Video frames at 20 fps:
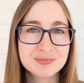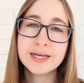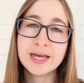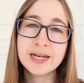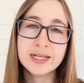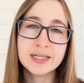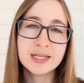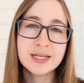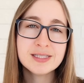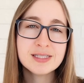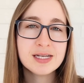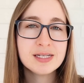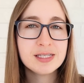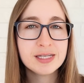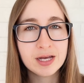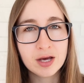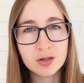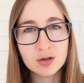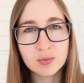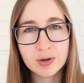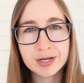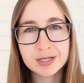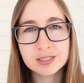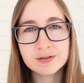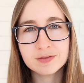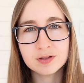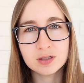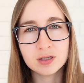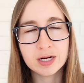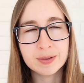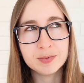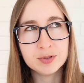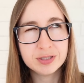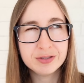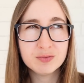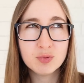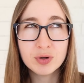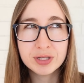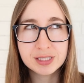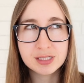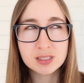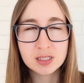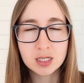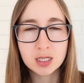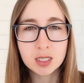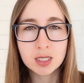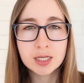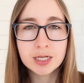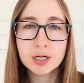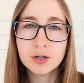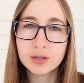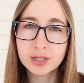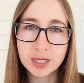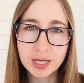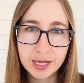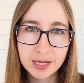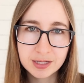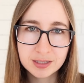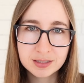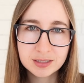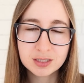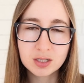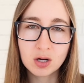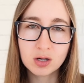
And unless I say otherwise for, I believe, one study near the end,